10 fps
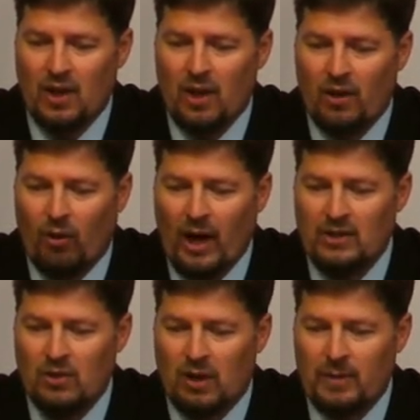though I
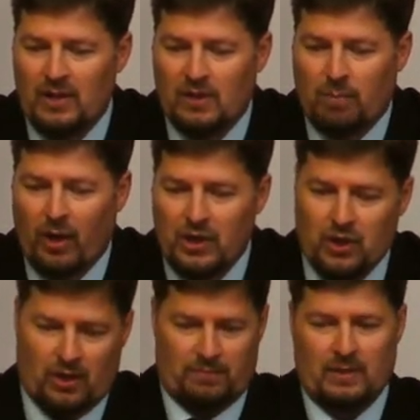do them a
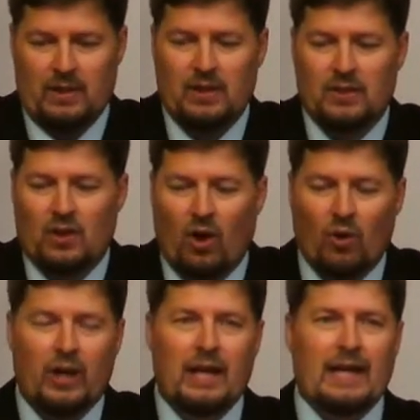displeasure.
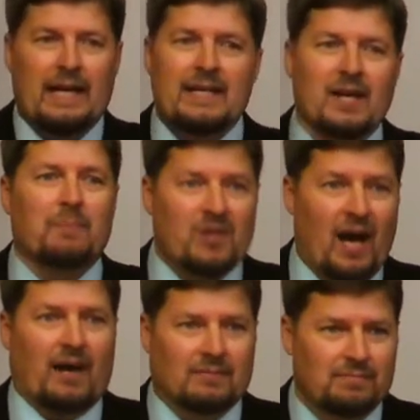So he's
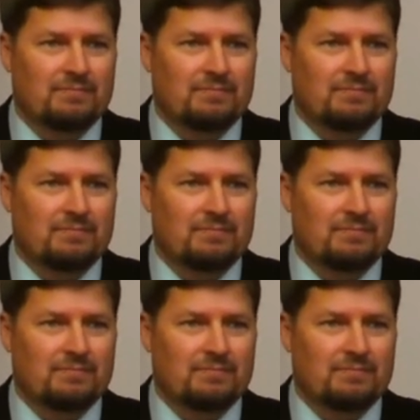upset.